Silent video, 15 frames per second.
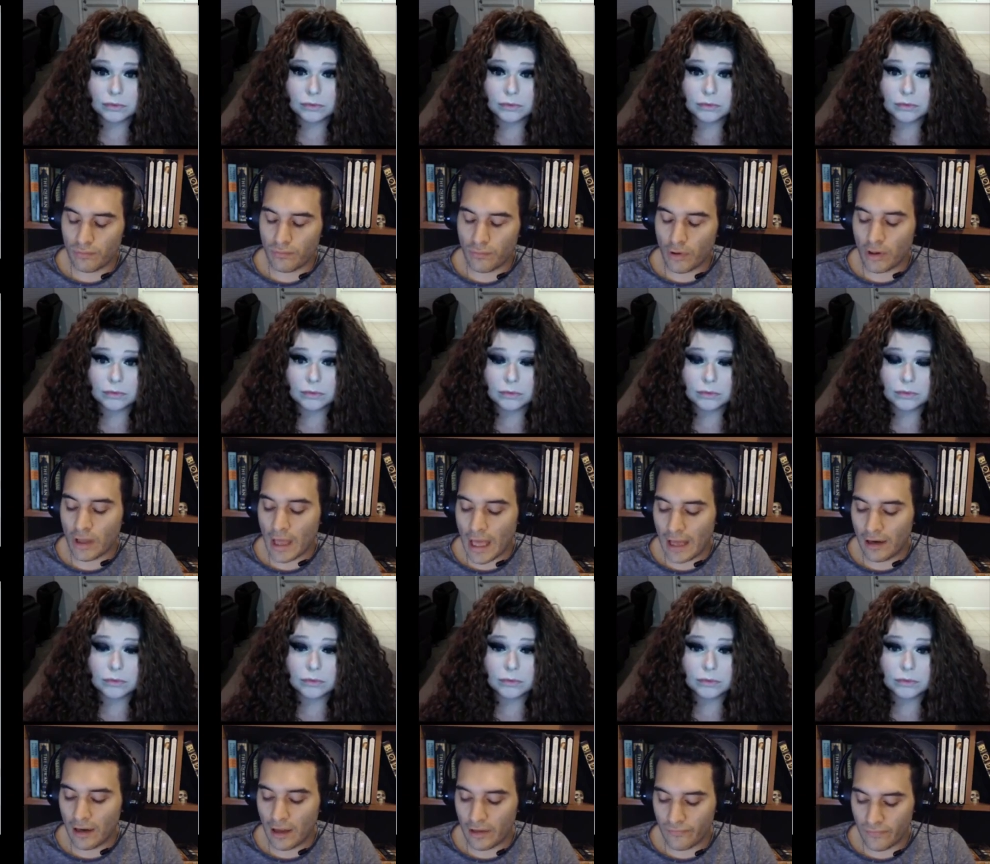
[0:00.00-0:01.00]
Speaker 1: okay,
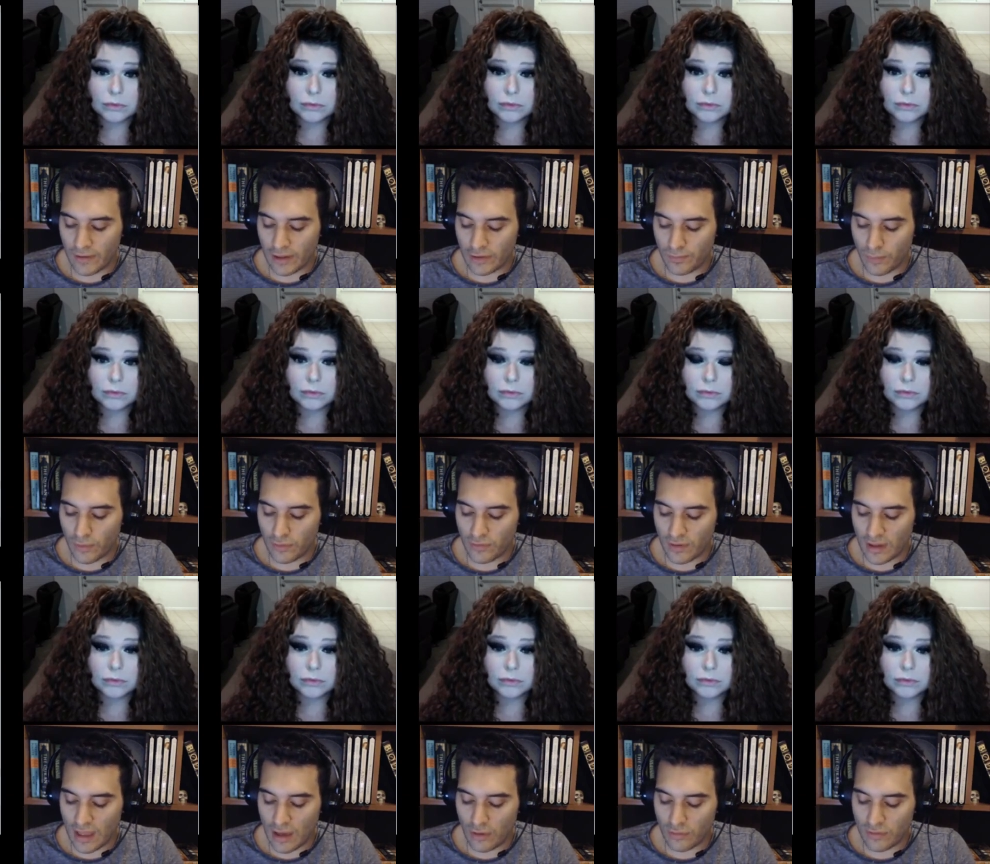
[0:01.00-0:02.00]
Hannah, I think, is
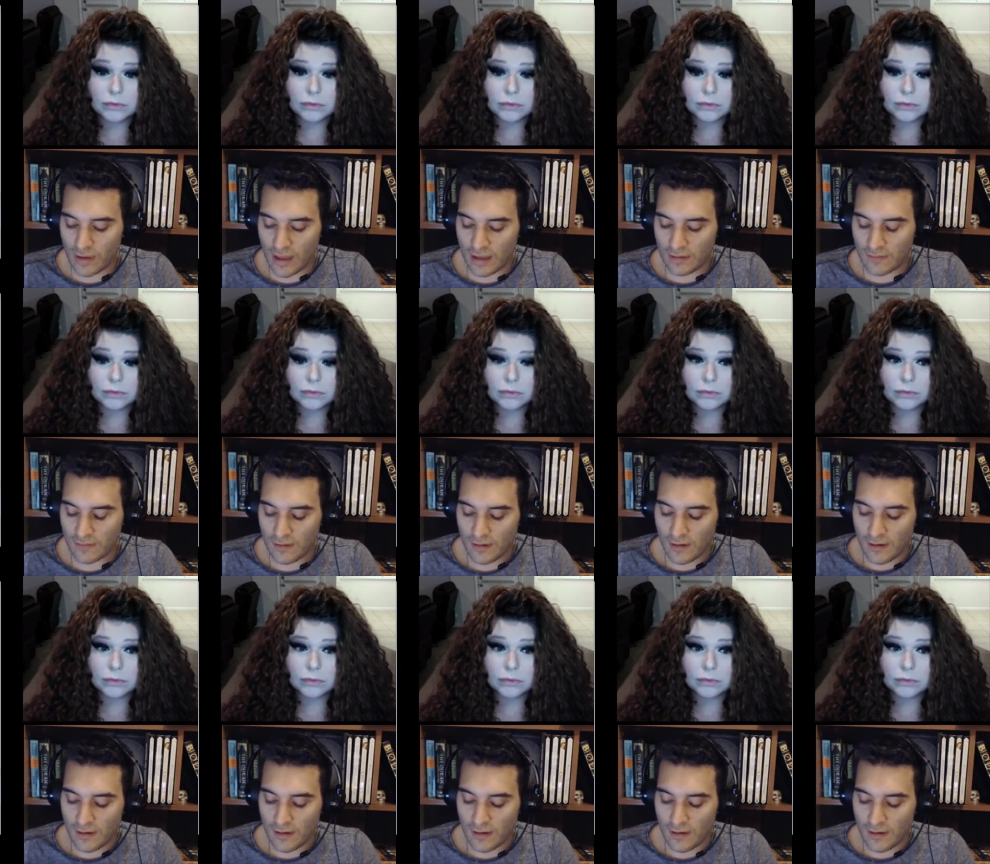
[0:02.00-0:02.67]
pointing out that,